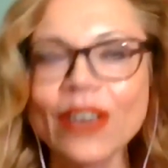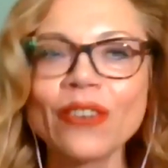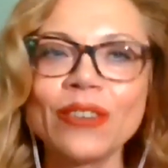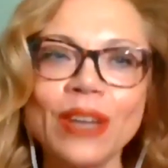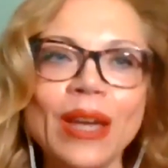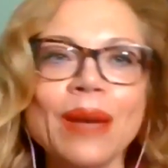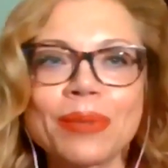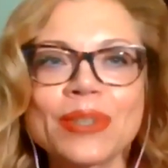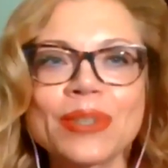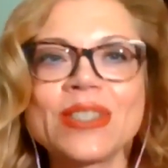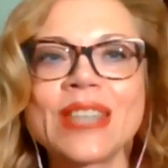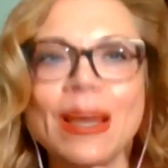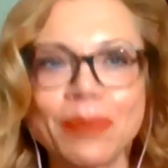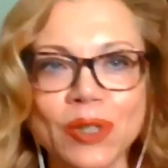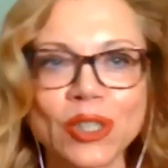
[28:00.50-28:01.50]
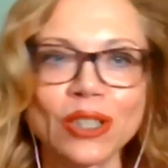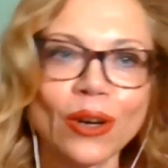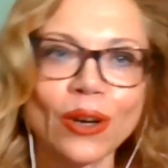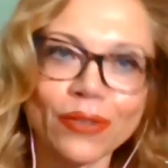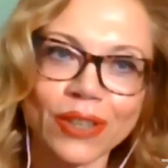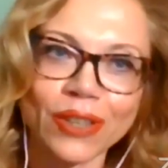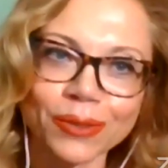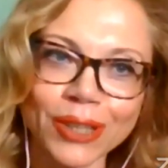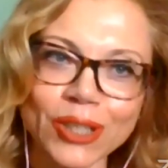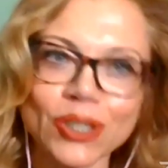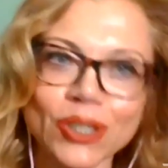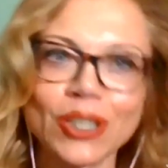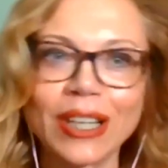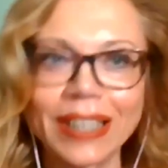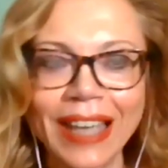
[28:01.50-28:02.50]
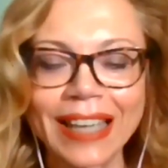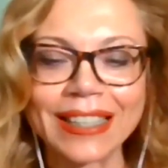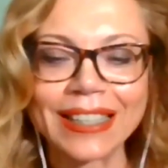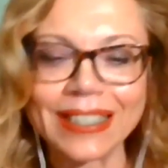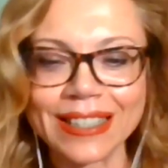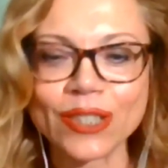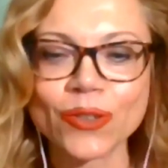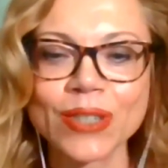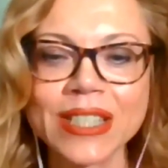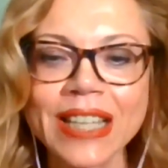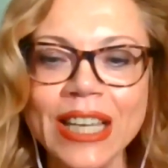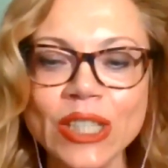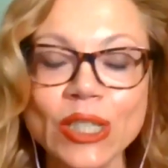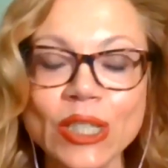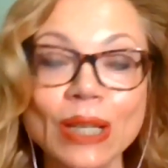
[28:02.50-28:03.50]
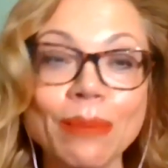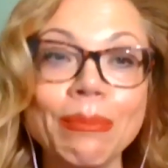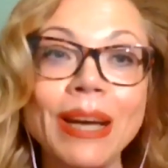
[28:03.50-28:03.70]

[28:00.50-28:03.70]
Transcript: their perception of the original and the translation.